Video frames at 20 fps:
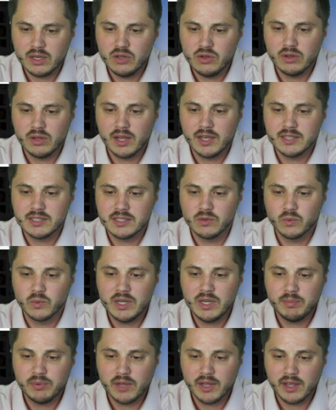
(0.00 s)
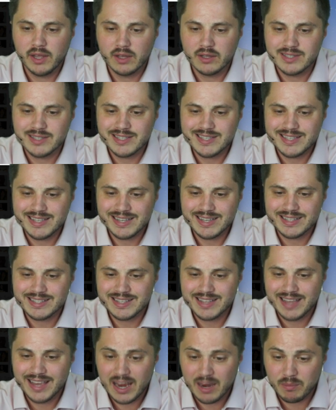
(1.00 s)
and utilizing replay on
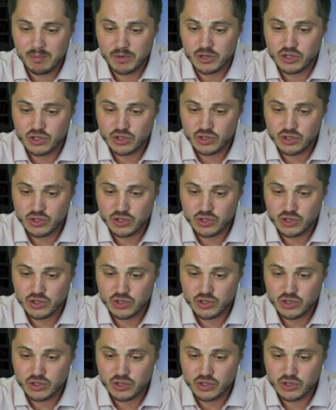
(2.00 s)
6-camera